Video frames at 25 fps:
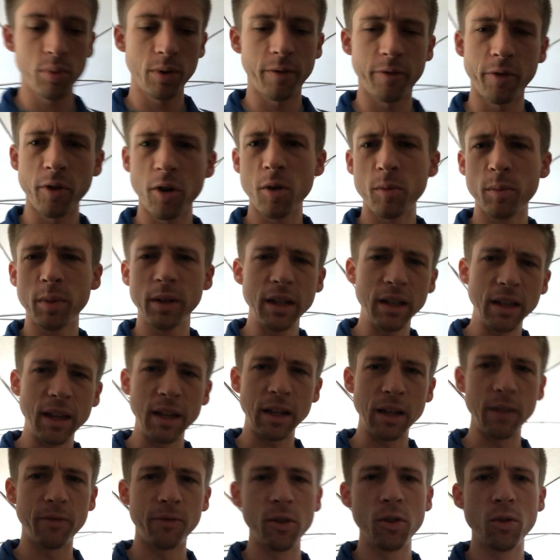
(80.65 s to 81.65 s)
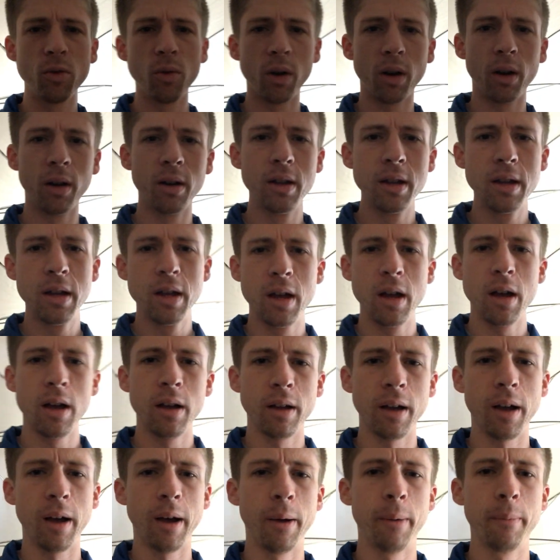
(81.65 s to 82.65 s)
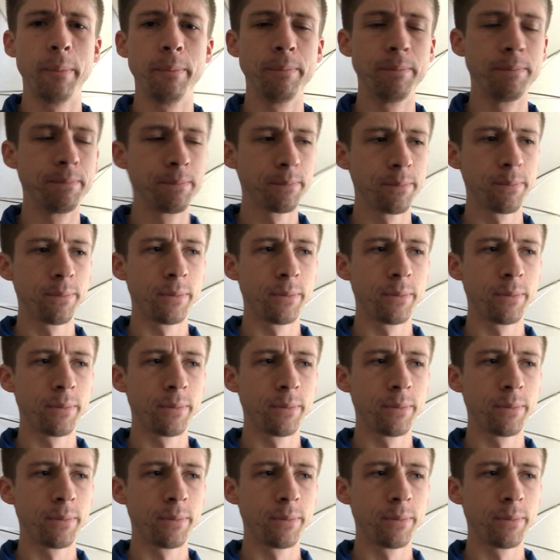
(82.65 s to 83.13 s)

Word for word: preferably like if you were um,